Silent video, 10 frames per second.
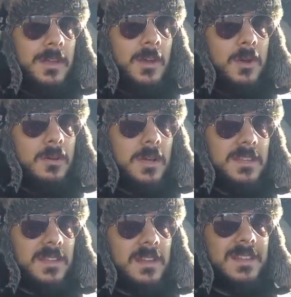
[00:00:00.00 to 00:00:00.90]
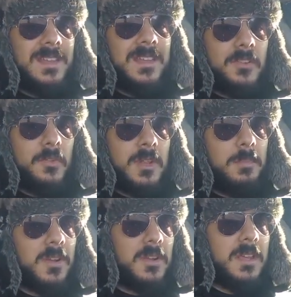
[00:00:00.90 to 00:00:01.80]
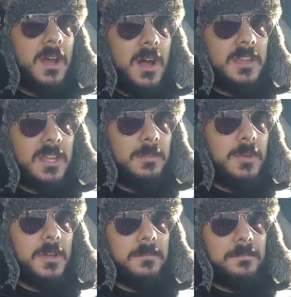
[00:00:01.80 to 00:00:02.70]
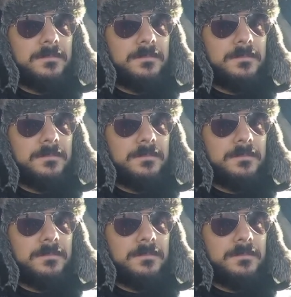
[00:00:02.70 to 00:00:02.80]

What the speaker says: I know, at the end of the day, it's only beer league hockey, but